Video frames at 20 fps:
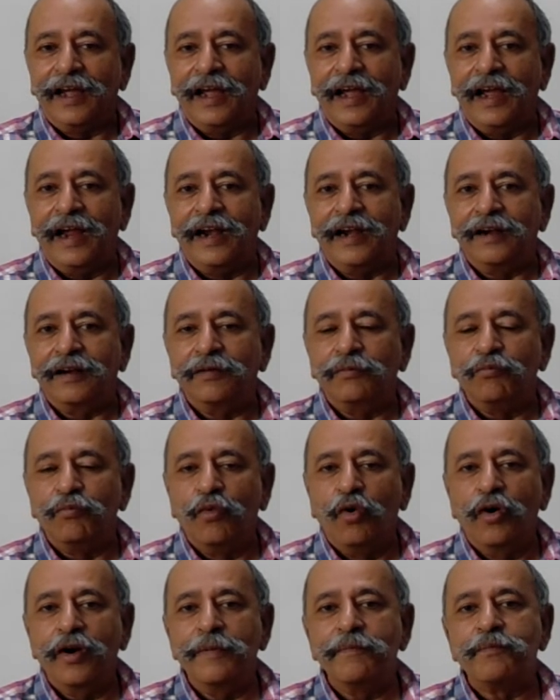and
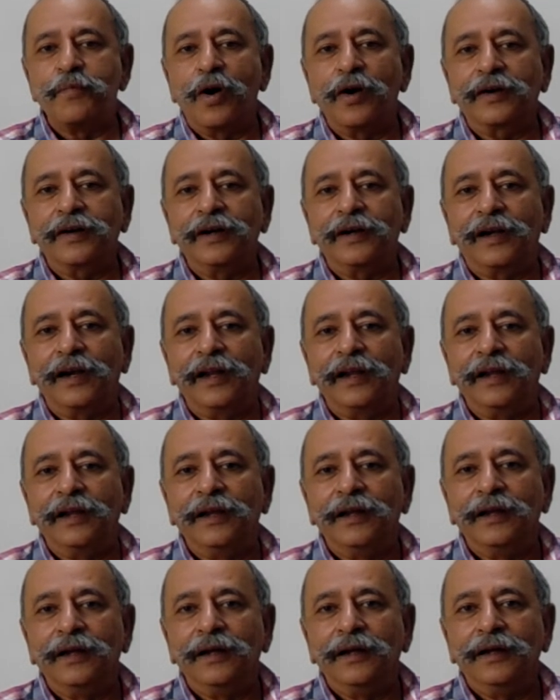more importantly,